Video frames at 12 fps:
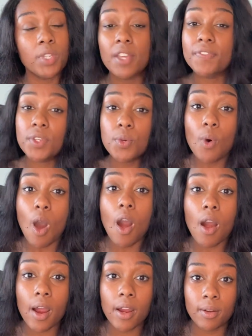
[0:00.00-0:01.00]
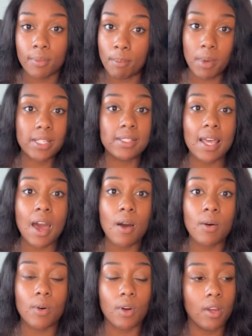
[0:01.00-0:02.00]
if you are months
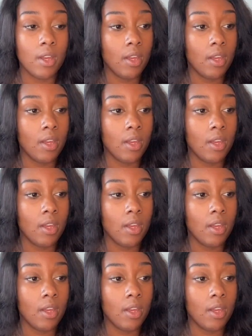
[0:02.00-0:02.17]
out,